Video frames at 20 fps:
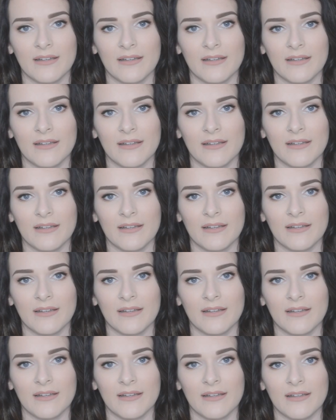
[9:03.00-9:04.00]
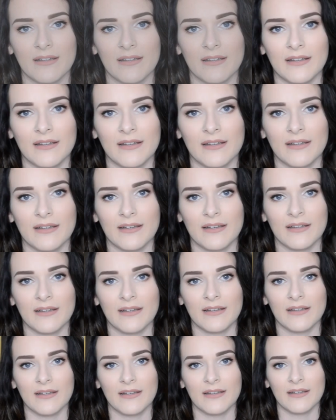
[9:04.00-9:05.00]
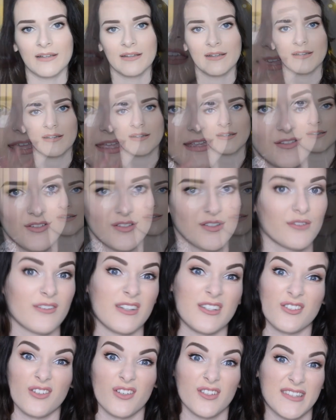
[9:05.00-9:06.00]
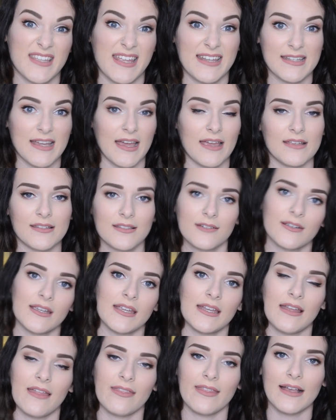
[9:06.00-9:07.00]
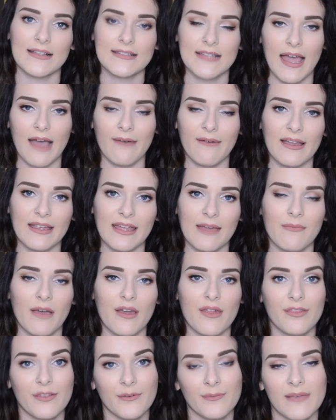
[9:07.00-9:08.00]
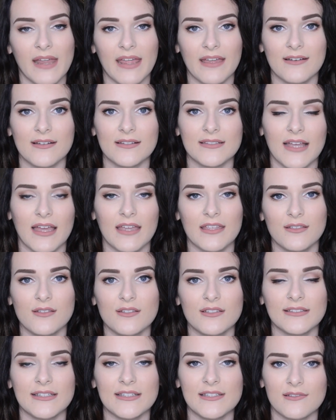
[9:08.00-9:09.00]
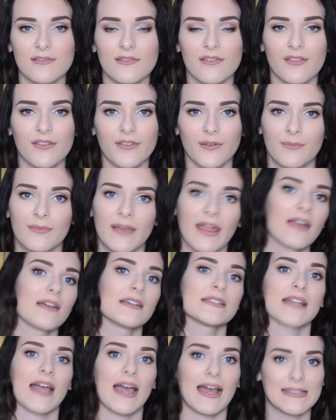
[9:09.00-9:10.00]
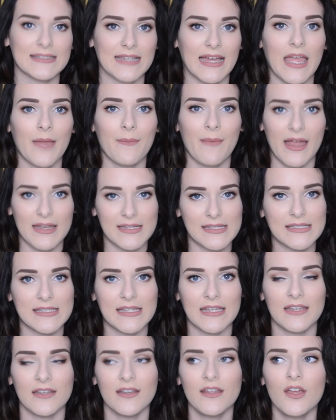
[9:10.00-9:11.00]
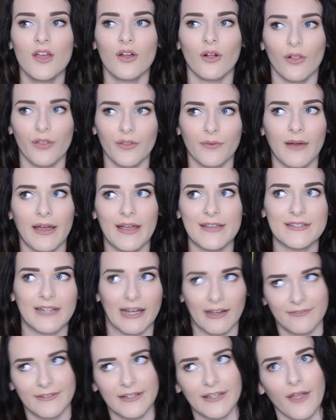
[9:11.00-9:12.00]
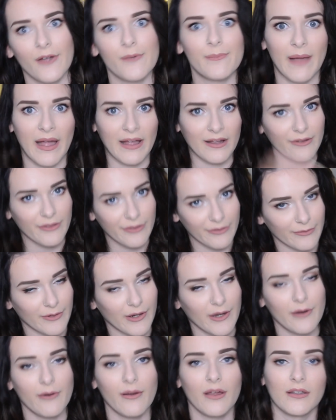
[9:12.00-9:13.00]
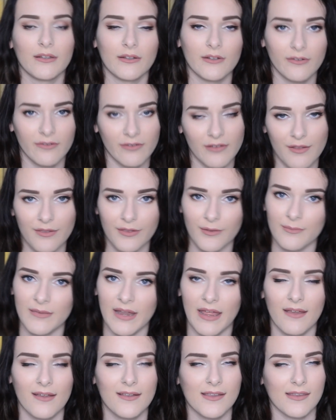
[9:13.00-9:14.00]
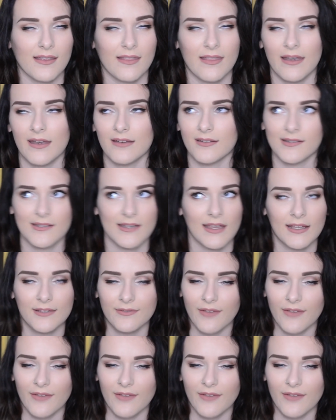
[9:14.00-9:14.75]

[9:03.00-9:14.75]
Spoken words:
And when you command control 3, it just screenshots the entire screen, and that's how I get my thumbnails. I usually do the thumbnails as I am editing, otherwise you have to go back through and look for the thumbnails, and then it just takes